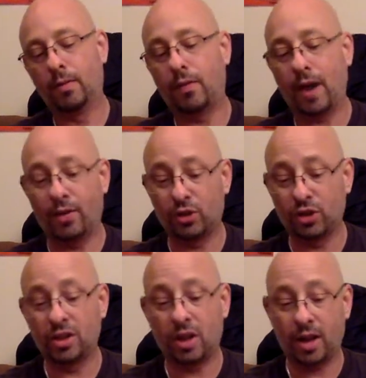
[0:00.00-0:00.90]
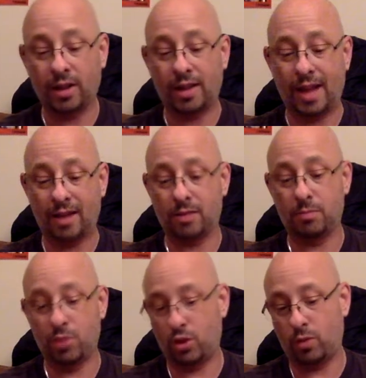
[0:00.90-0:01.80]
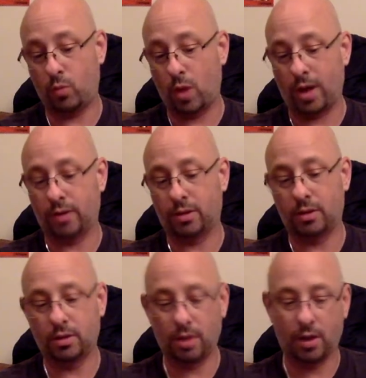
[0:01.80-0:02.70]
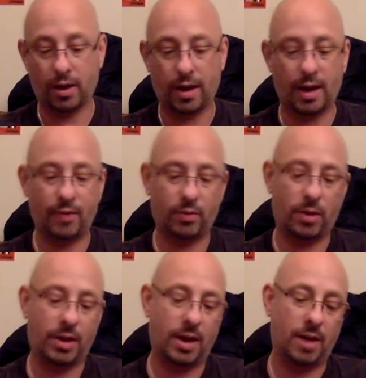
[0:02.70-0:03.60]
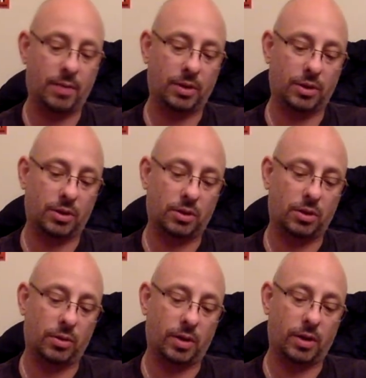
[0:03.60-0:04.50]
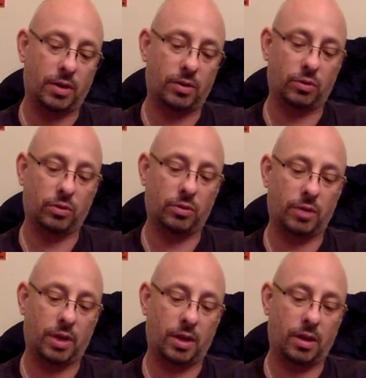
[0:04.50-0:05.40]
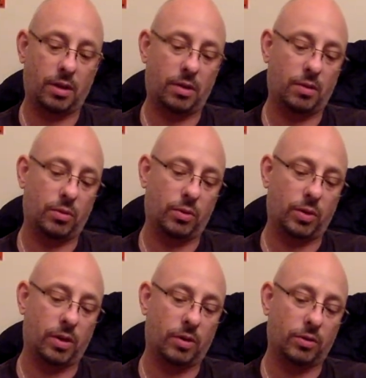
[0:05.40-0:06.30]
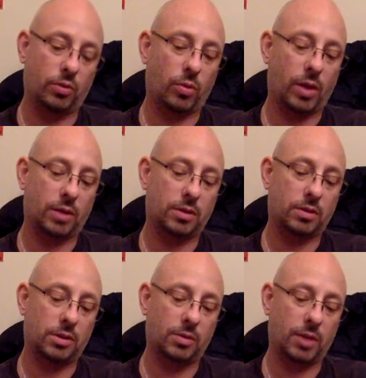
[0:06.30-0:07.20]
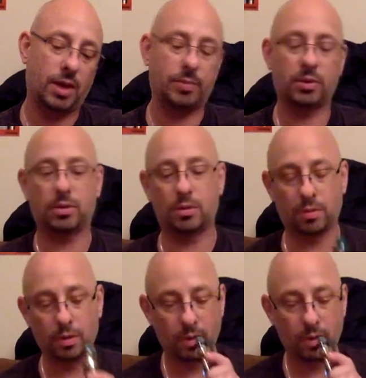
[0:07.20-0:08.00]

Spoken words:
509,000 million watts. No, I have it right now. I'm going to just do it at 100. And we'll do it at 100 watts. Let's see what happens.